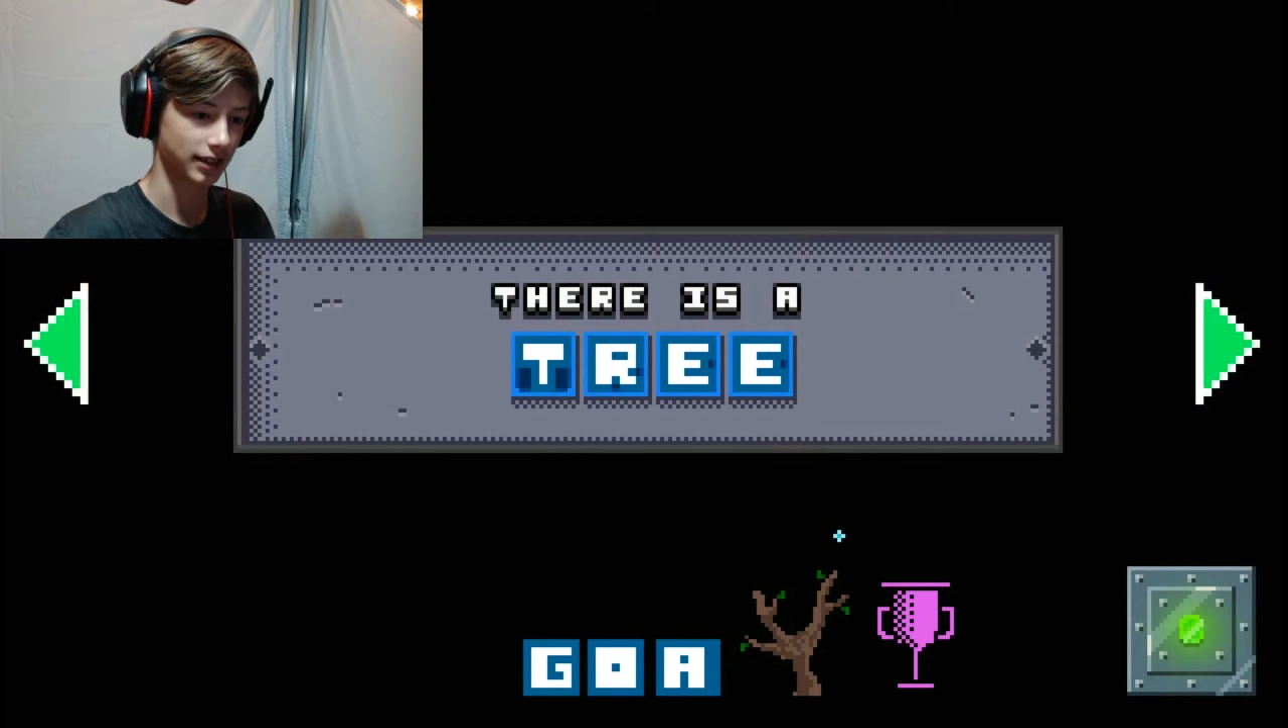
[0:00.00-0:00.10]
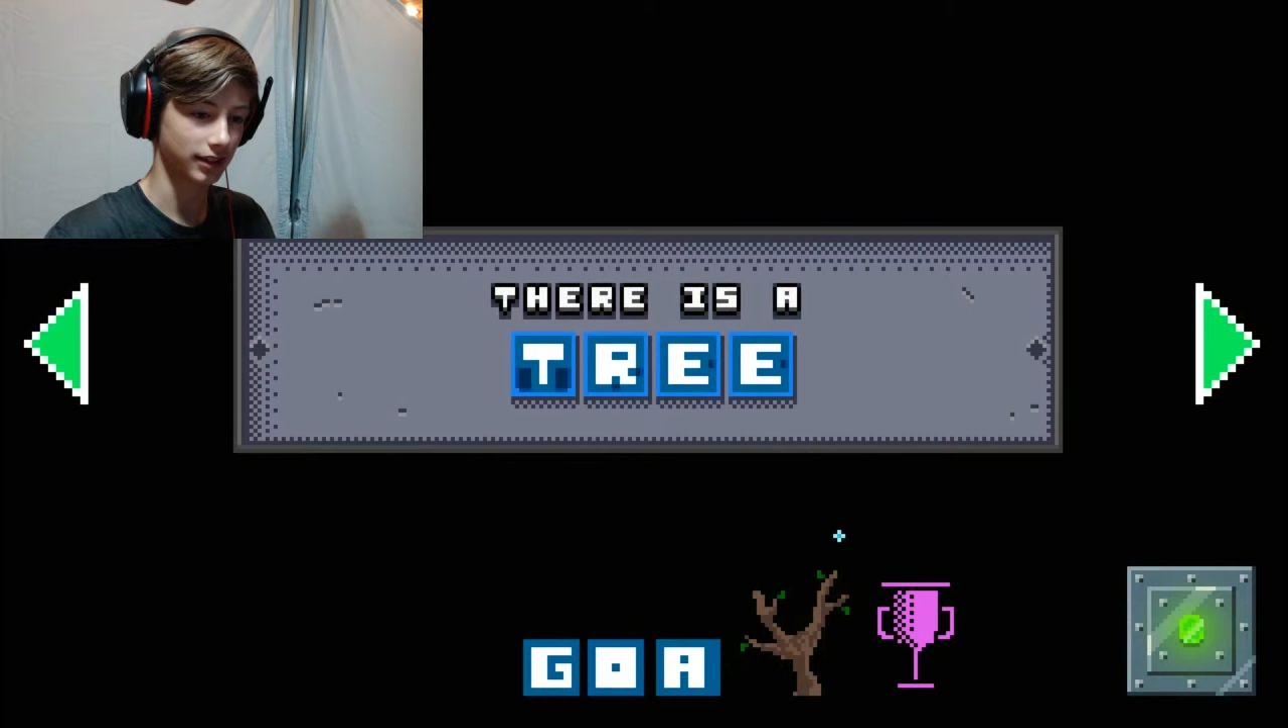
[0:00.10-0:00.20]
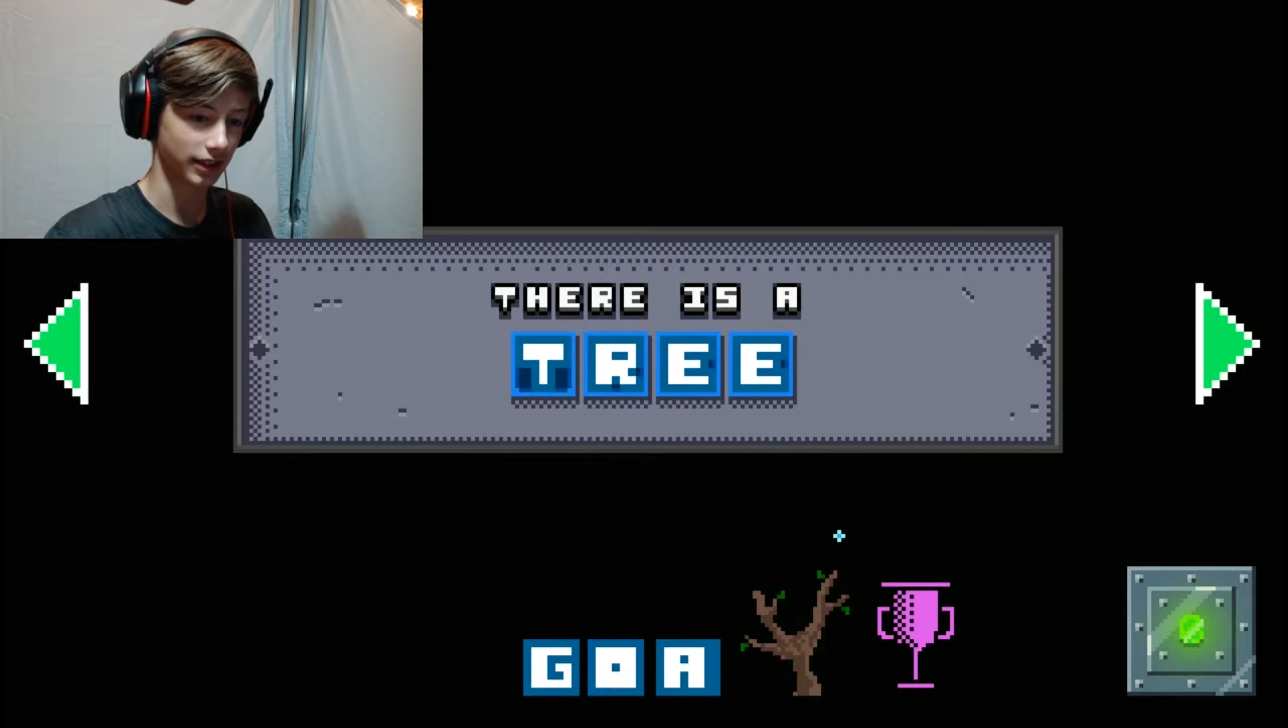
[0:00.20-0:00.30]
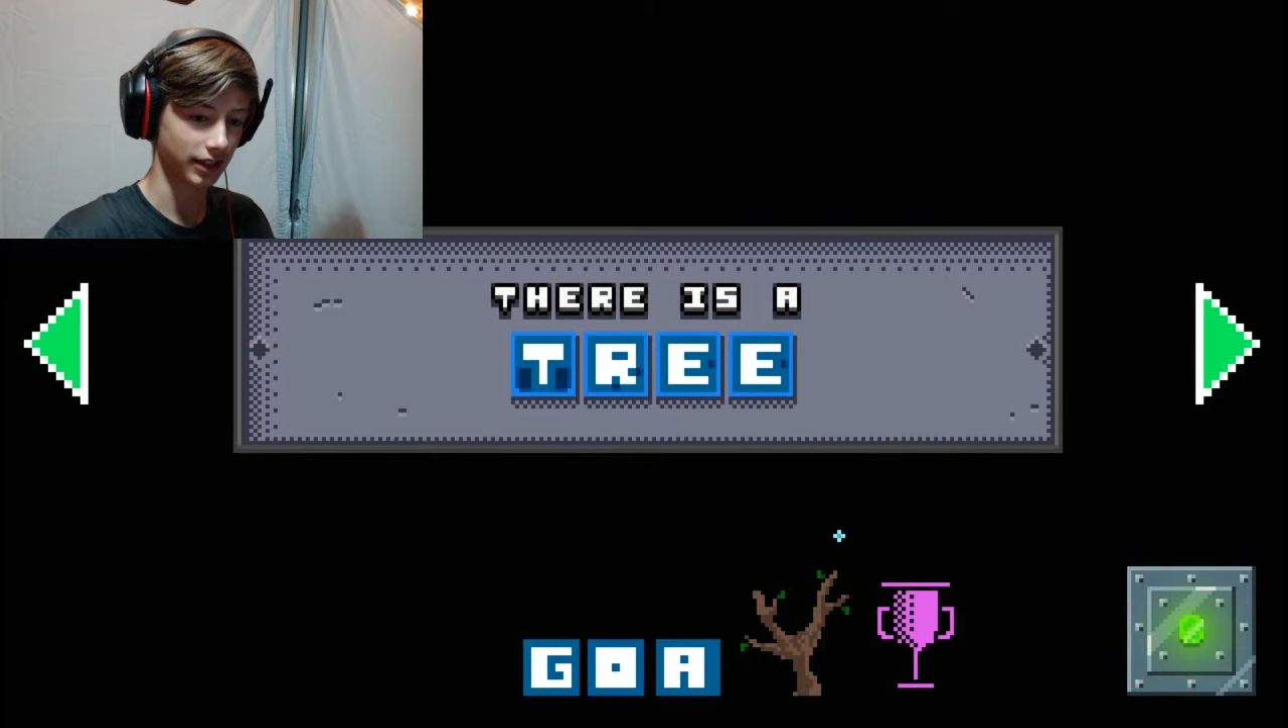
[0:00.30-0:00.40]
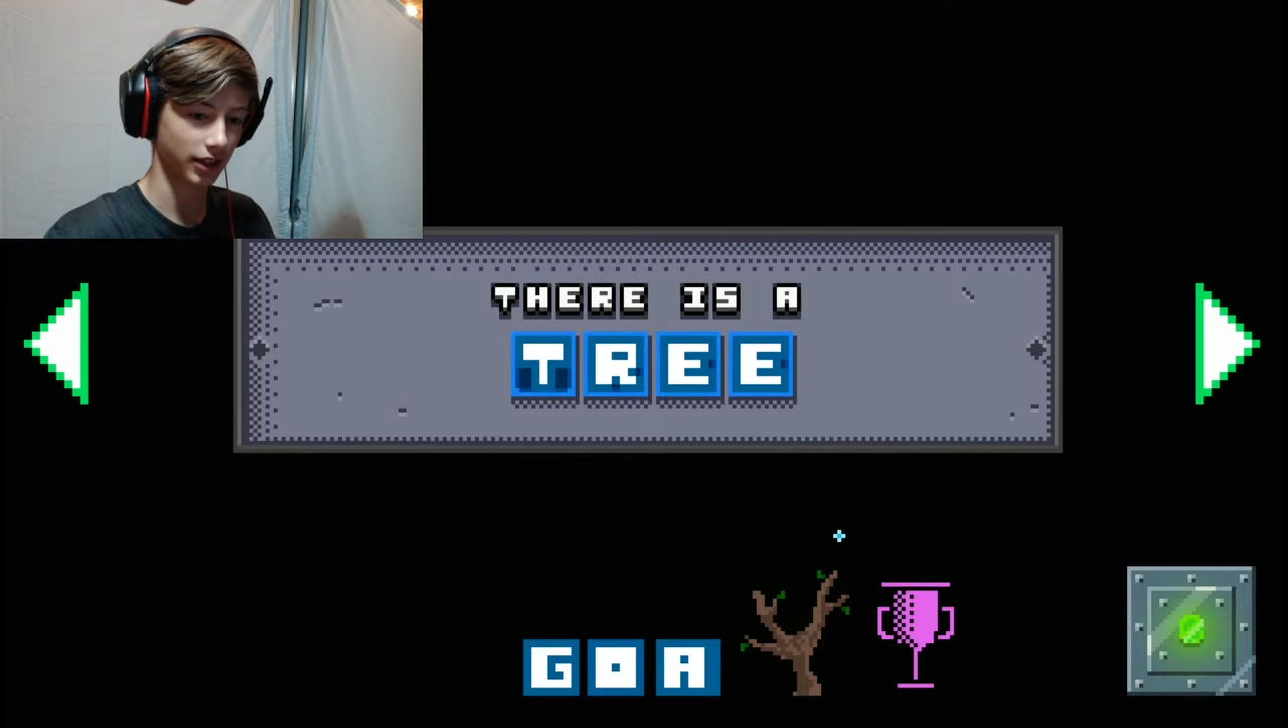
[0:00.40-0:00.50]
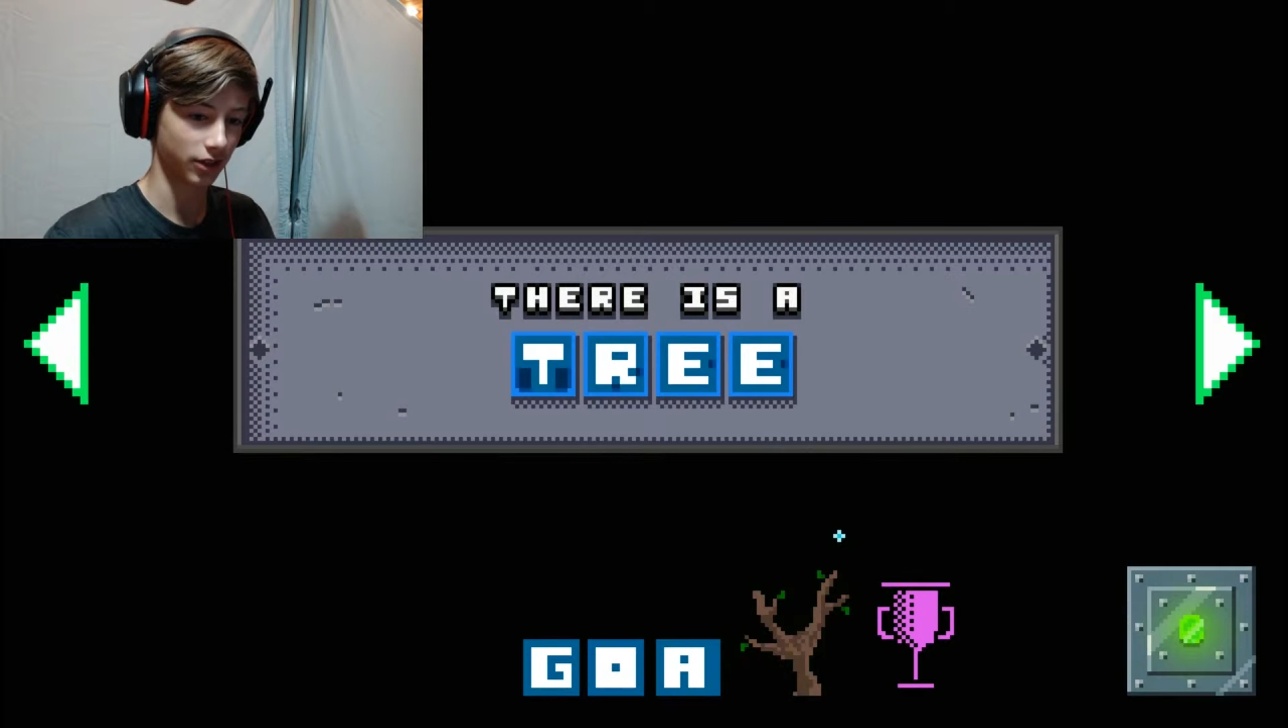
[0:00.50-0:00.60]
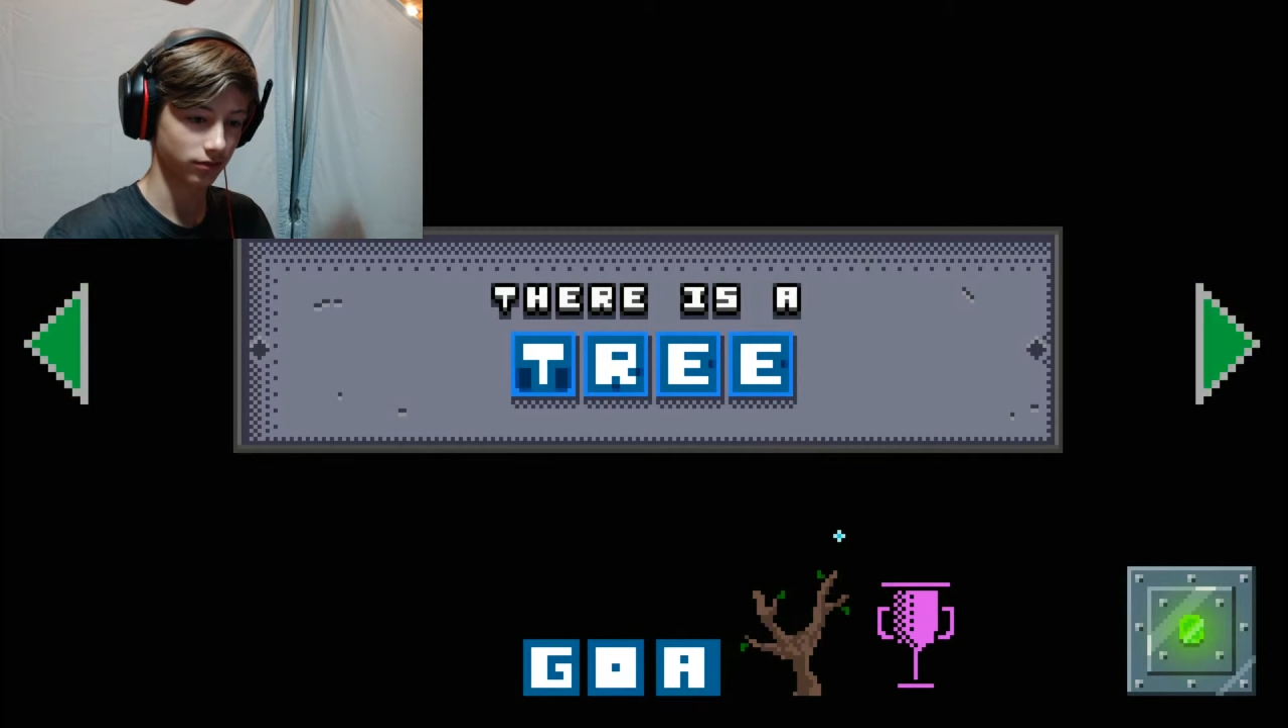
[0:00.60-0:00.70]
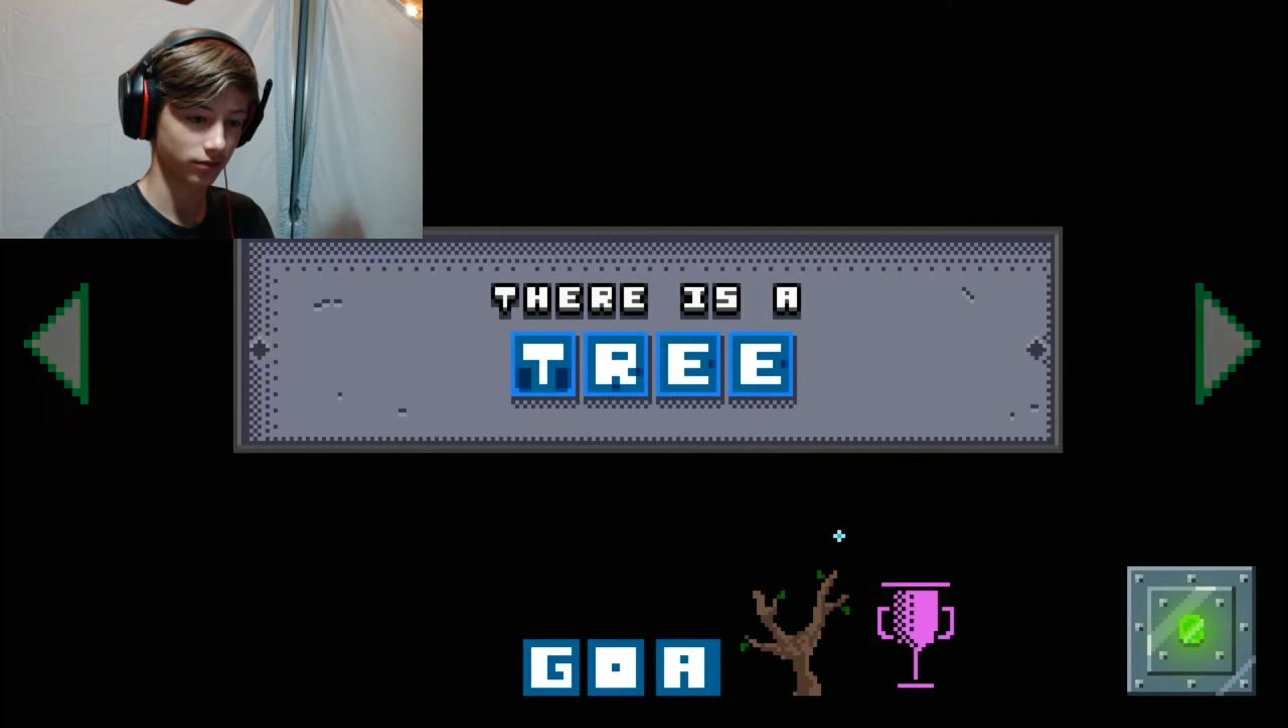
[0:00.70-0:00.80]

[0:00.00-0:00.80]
I know.